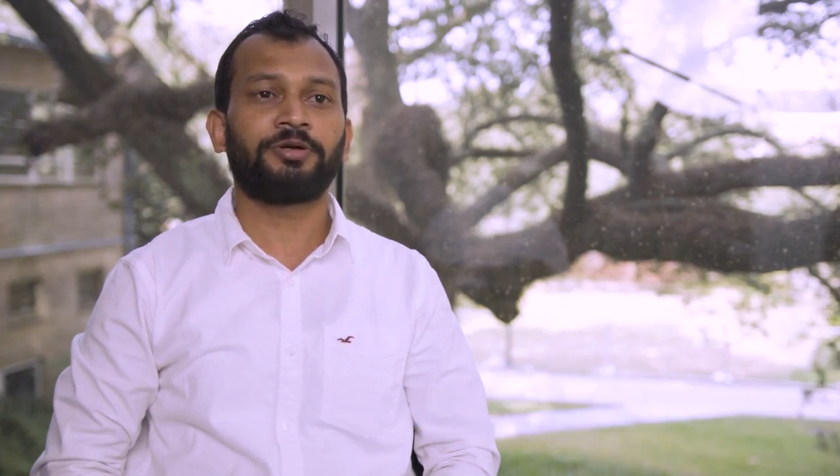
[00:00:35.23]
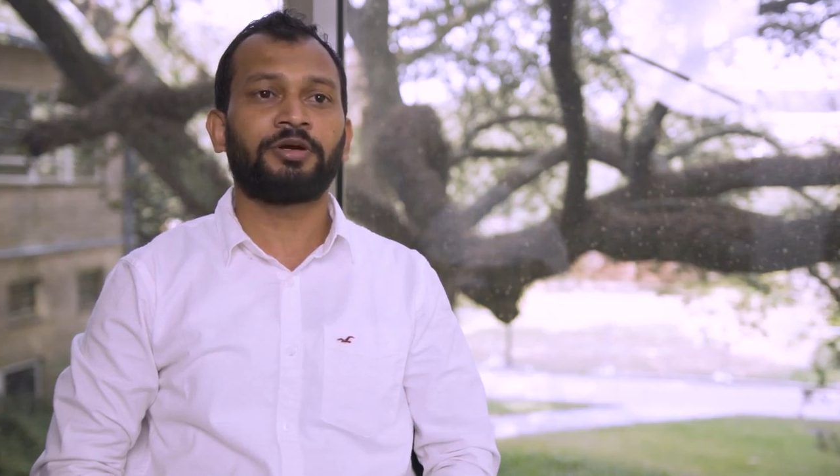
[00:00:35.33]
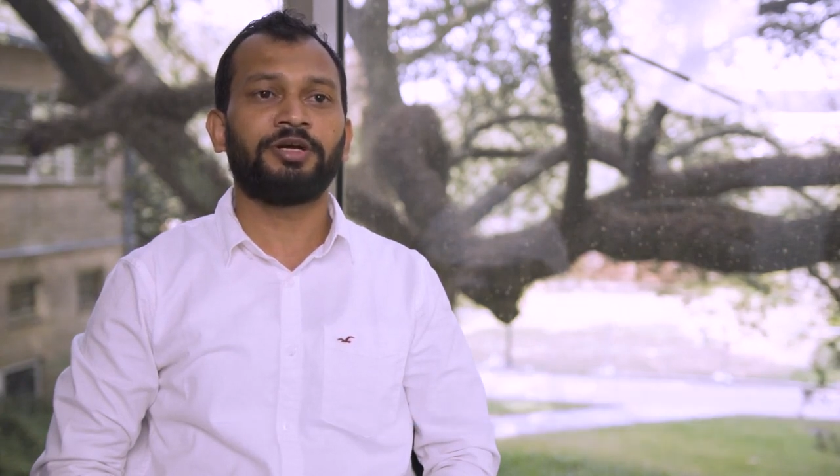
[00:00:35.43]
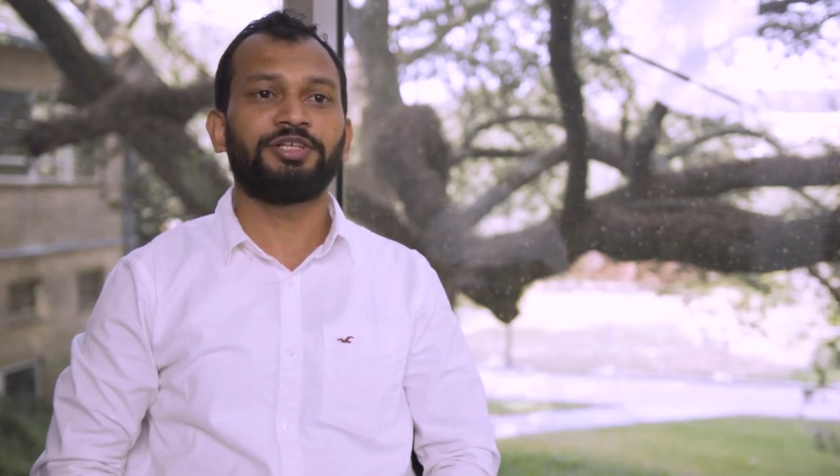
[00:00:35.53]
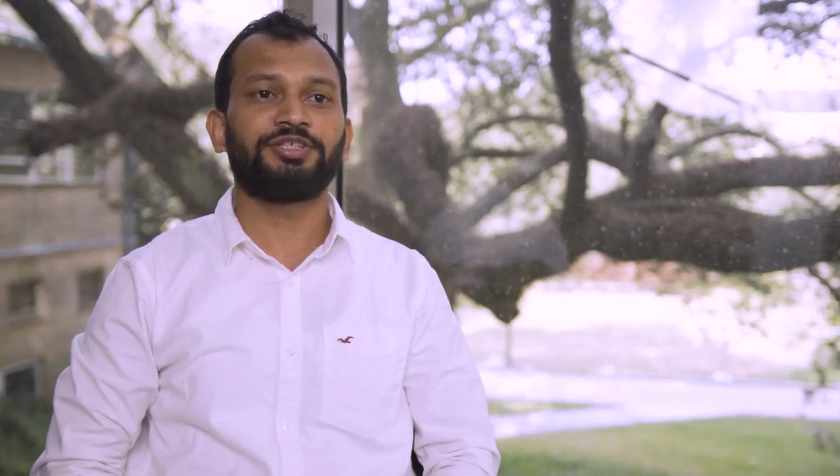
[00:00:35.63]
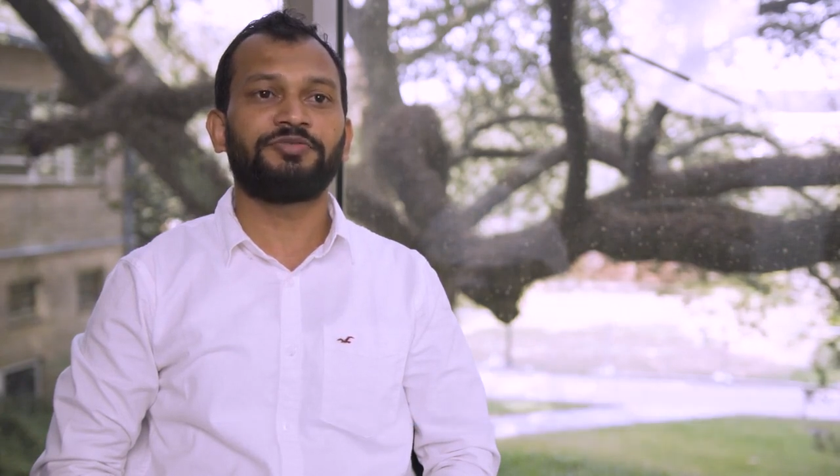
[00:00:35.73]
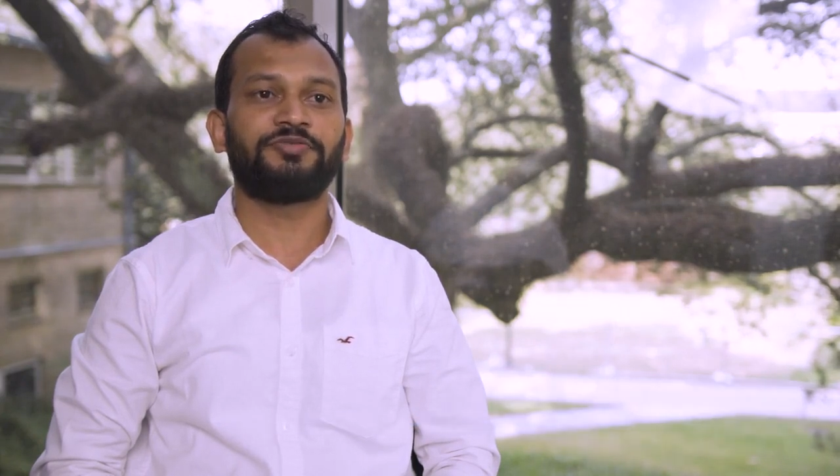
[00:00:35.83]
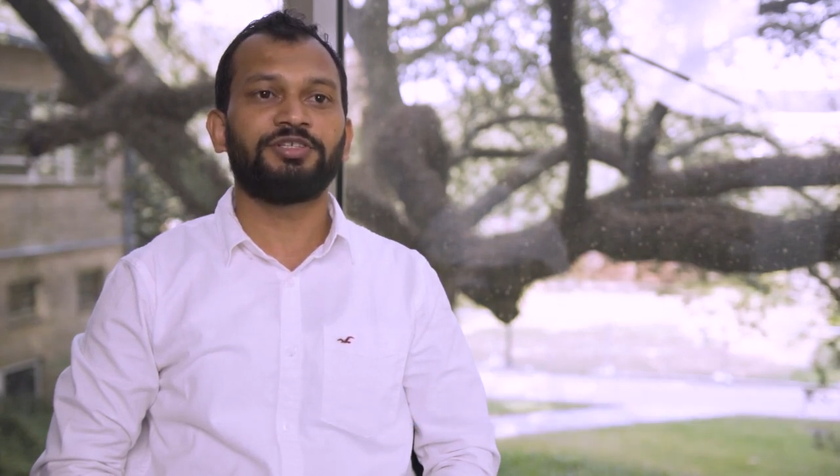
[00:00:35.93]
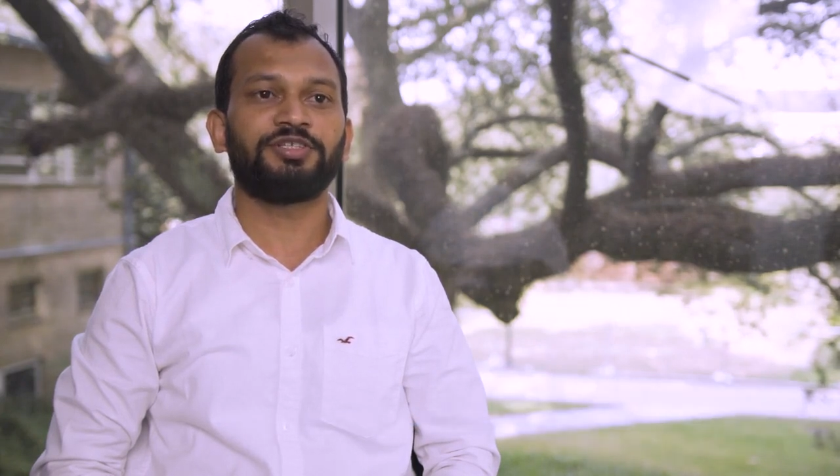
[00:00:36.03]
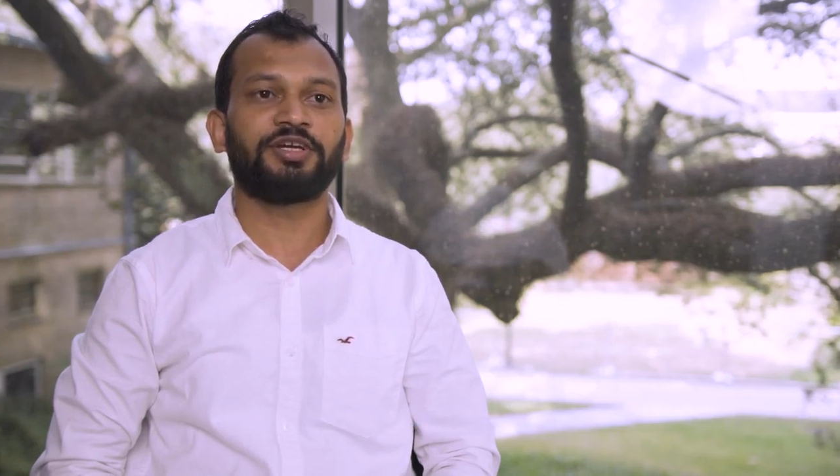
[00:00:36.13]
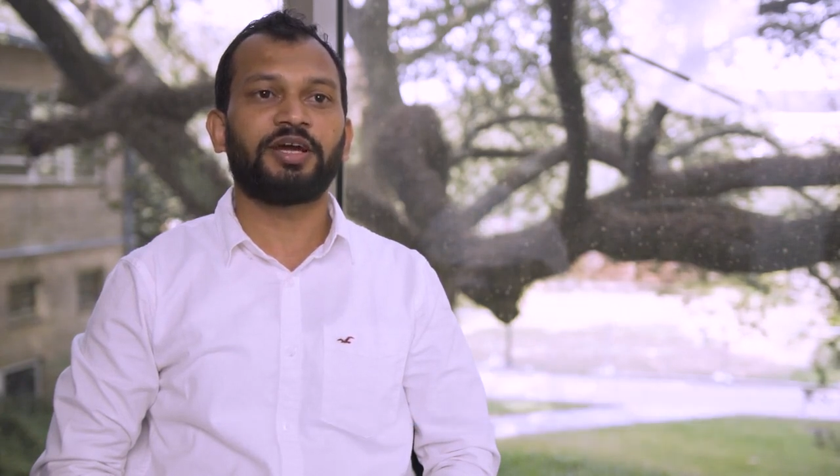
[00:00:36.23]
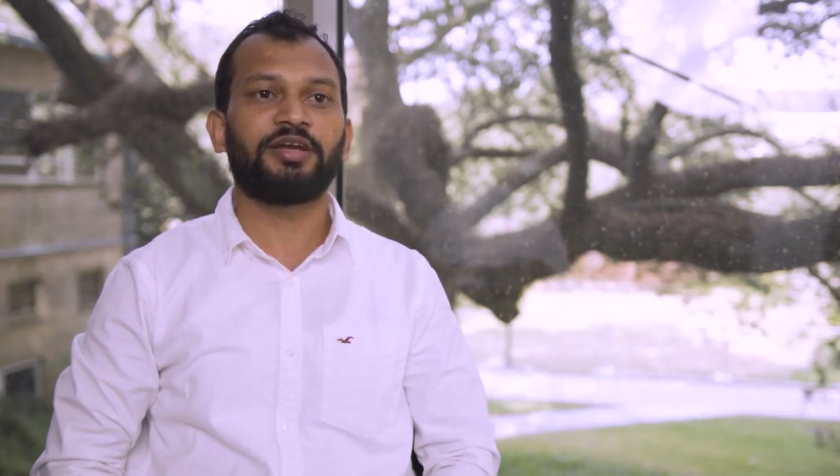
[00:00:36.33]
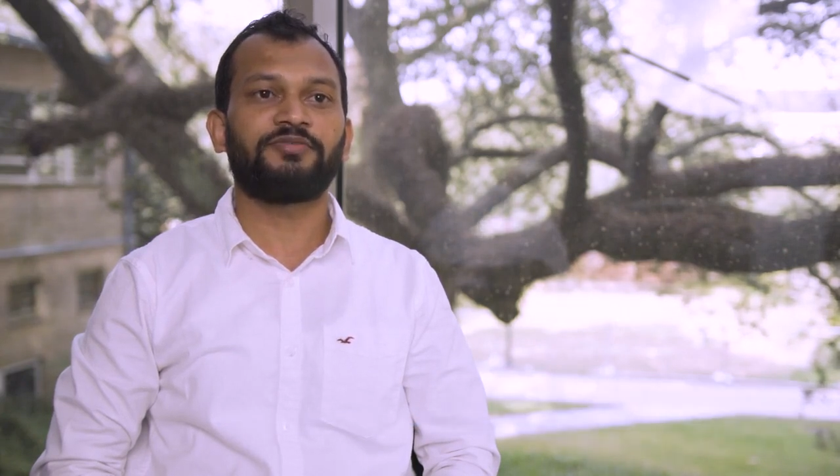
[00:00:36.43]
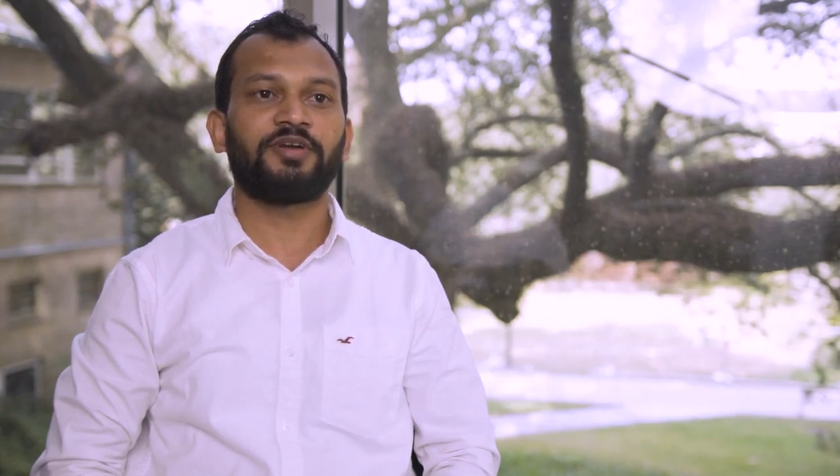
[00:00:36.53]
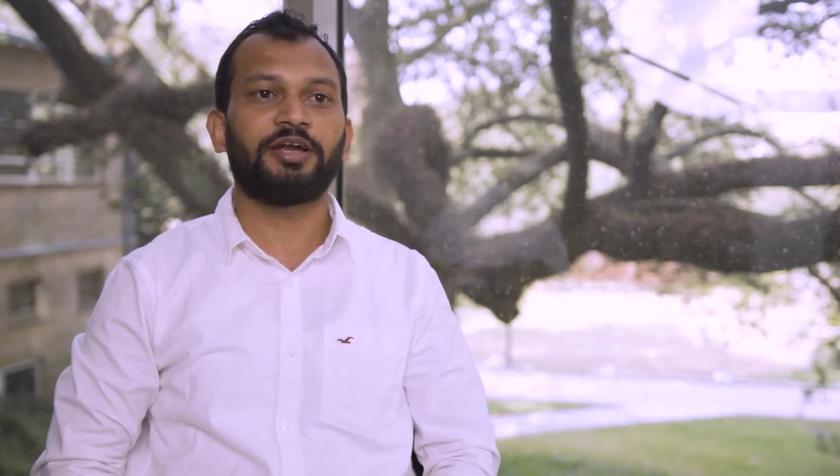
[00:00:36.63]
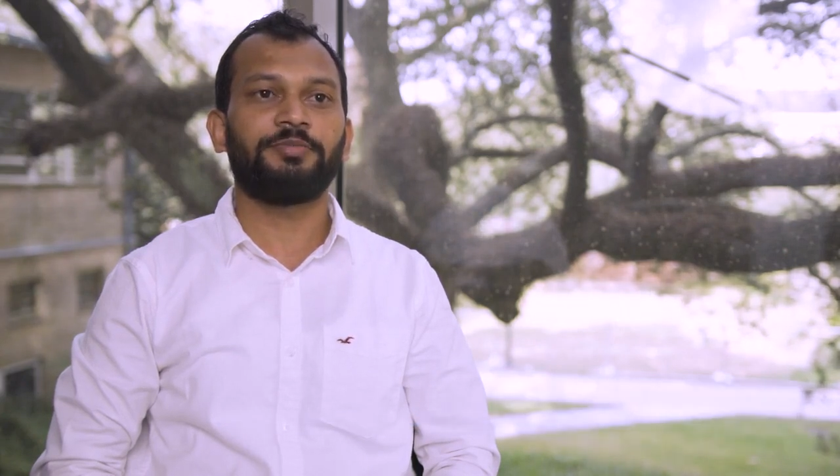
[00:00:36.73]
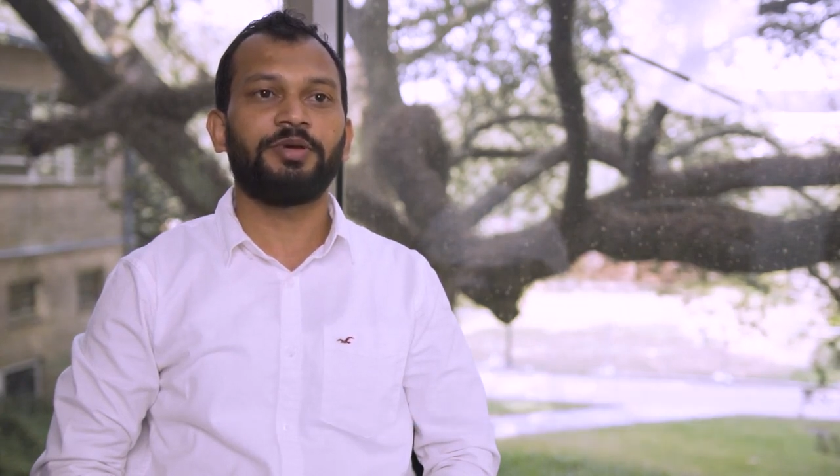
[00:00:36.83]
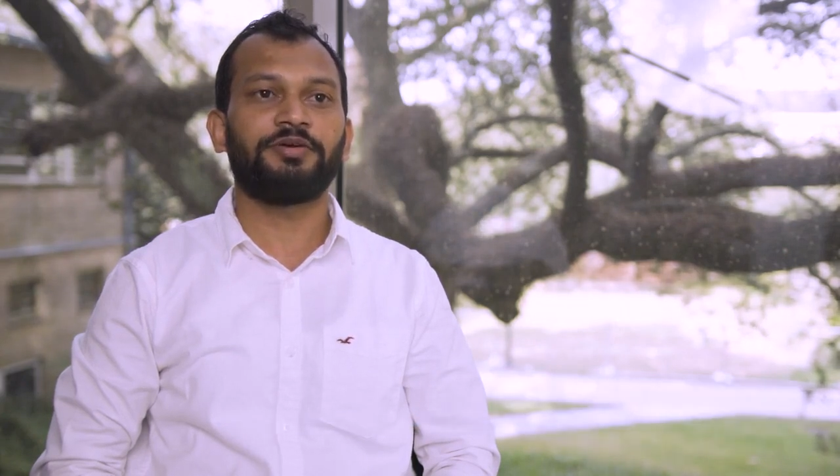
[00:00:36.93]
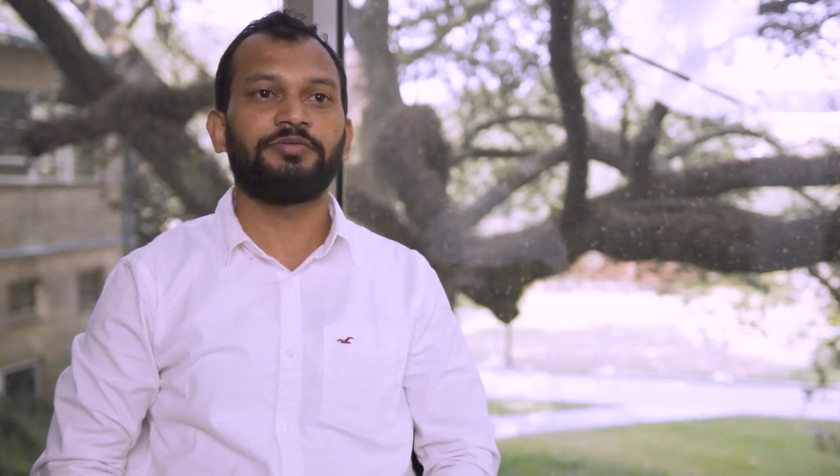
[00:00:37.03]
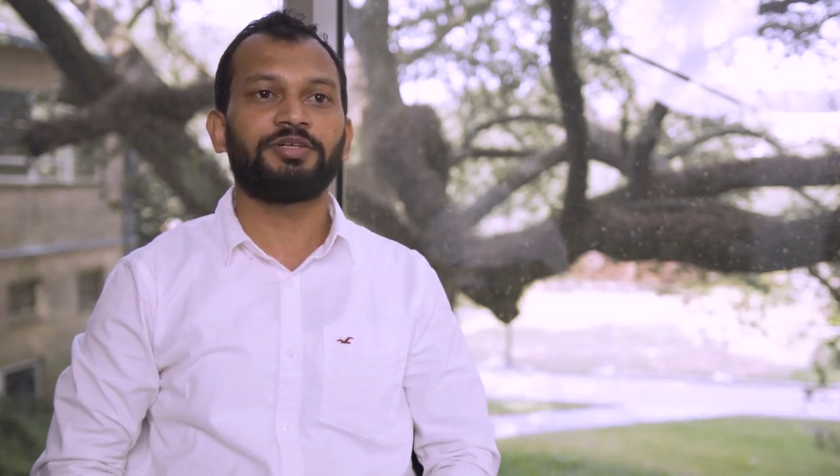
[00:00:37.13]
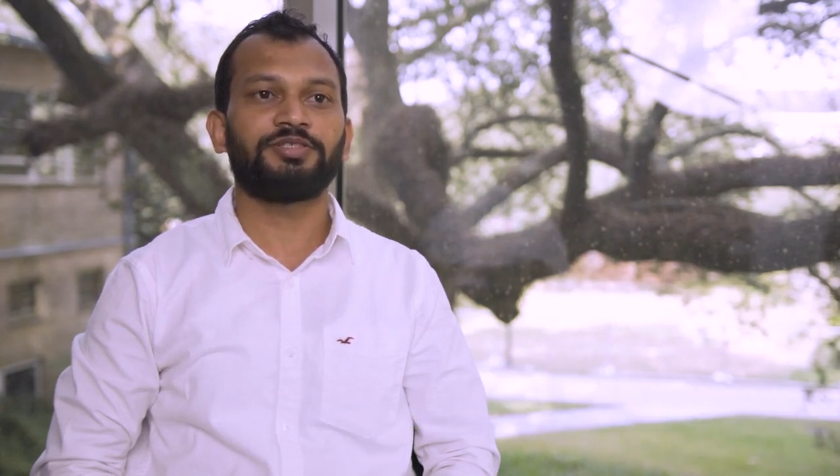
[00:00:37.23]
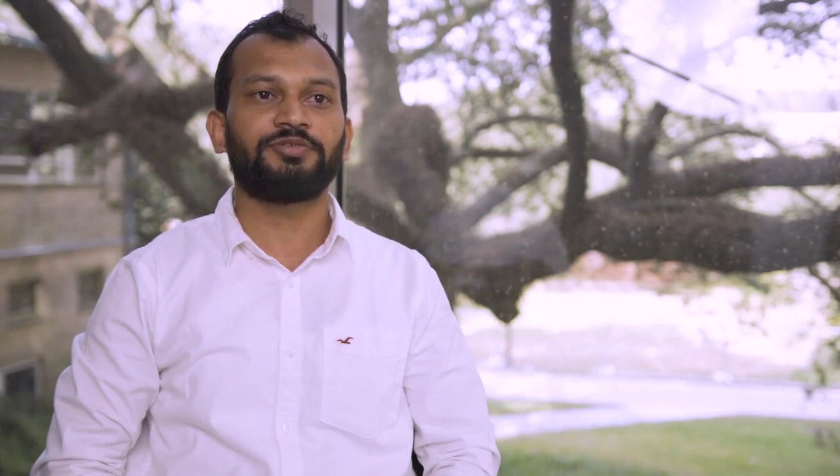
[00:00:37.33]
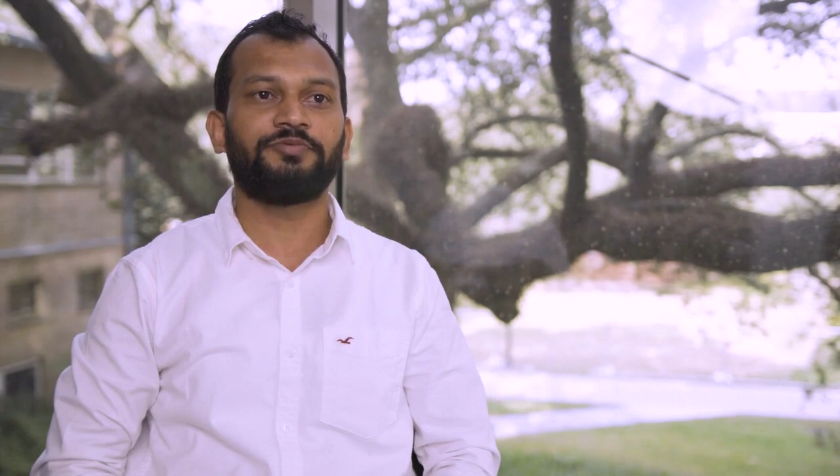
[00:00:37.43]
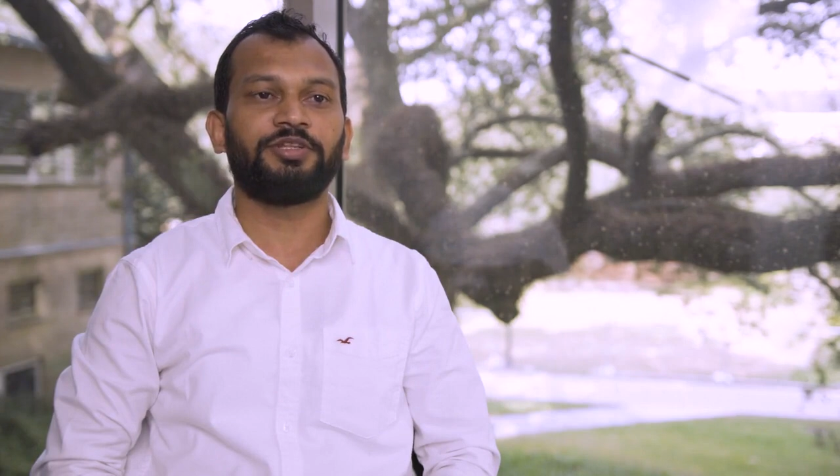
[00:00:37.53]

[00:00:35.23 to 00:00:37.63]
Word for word: condition freezing and flight behaviors